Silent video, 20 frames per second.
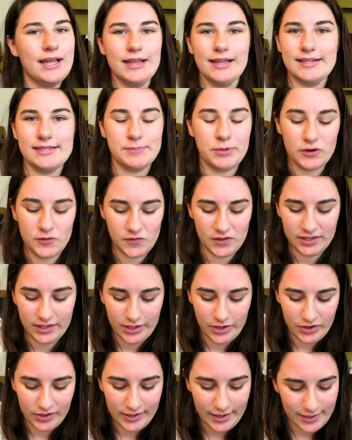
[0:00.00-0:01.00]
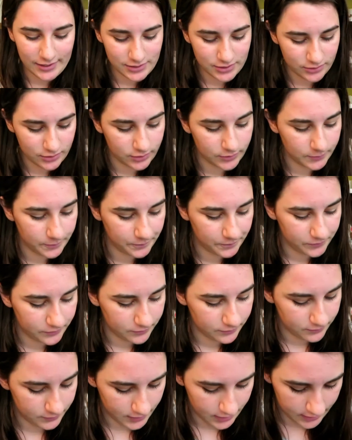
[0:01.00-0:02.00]
that's perfectly okay too,
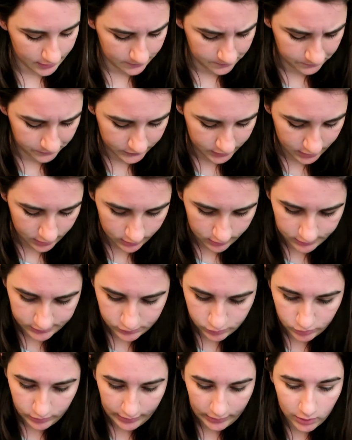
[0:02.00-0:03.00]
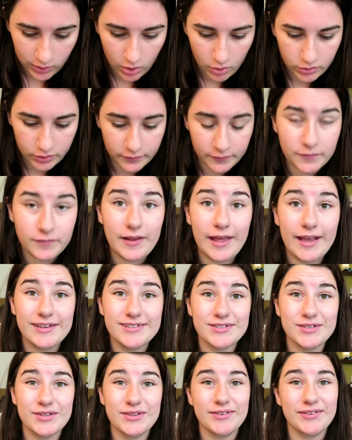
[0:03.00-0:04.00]
but there's all like golden
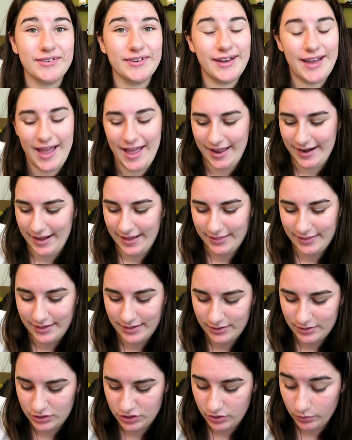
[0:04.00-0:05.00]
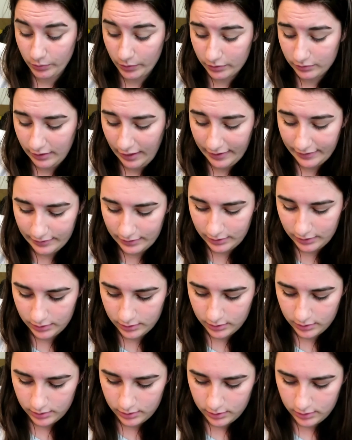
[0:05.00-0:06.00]
flecks all through it and I think she will like it.
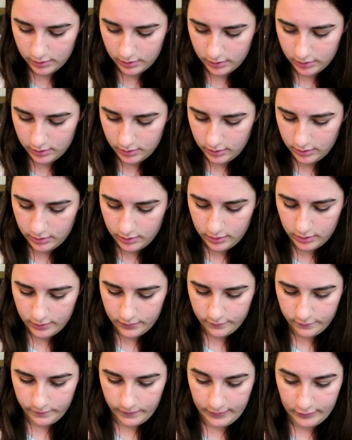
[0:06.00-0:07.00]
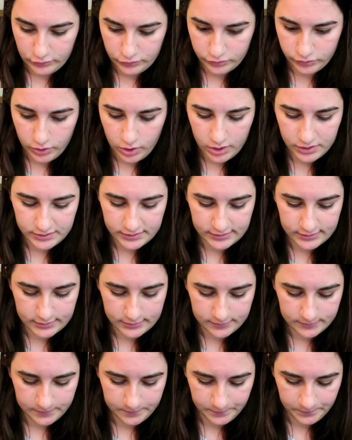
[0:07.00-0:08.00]
Fingers
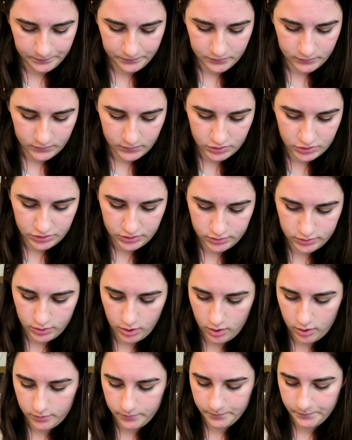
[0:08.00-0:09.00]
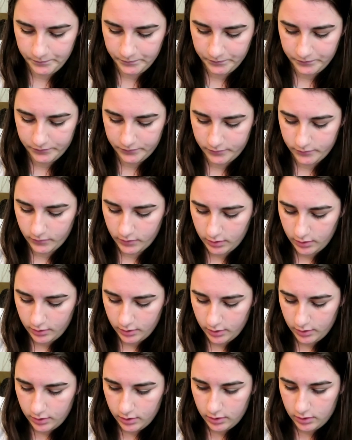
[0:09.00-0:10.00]
crossed. She's not,
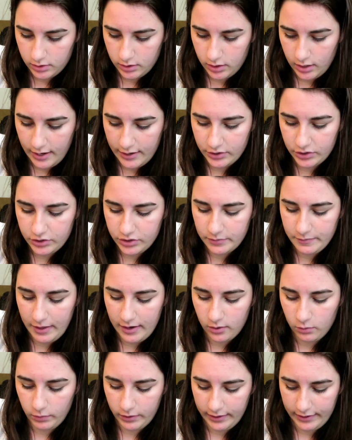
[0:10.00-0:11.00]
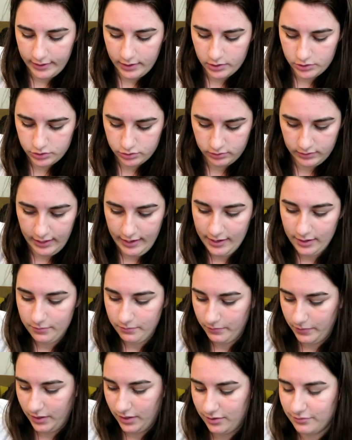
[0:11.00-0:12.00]
I know no matter what I get her she'll like,
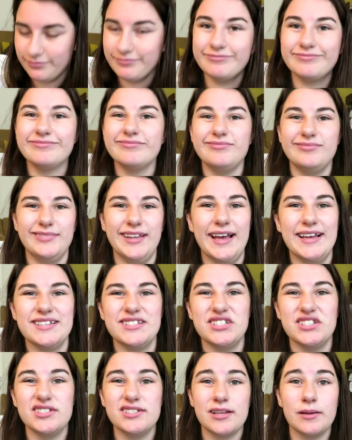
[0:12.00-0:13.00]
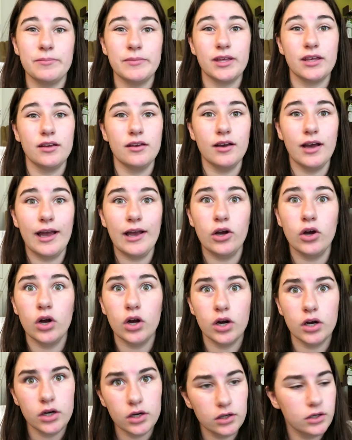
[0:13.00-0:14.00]
but that's just something I
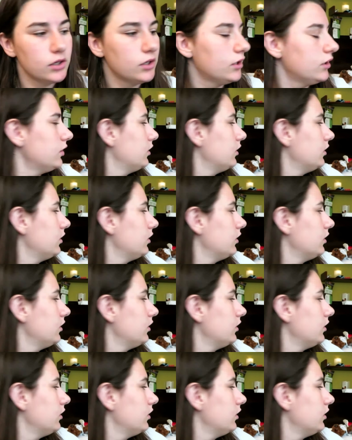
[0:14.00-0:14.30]
got her.